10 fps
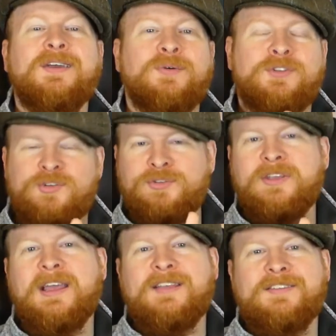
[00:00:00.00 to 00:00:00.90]
which
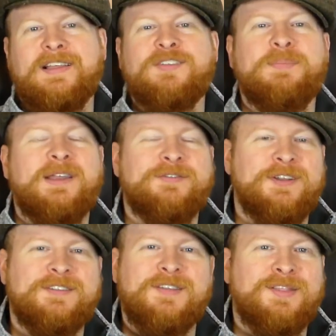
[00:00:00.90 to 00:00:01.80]
usually has less
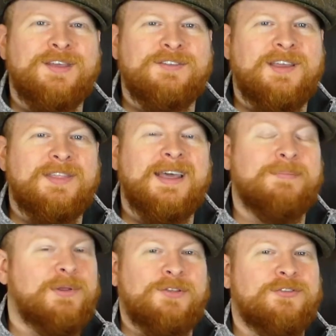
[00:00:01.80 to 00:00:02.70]
benefits and things like
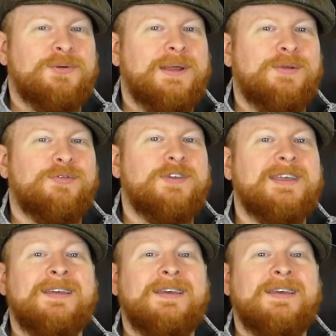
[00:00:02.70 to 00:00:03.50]
that, but there's no annual fee.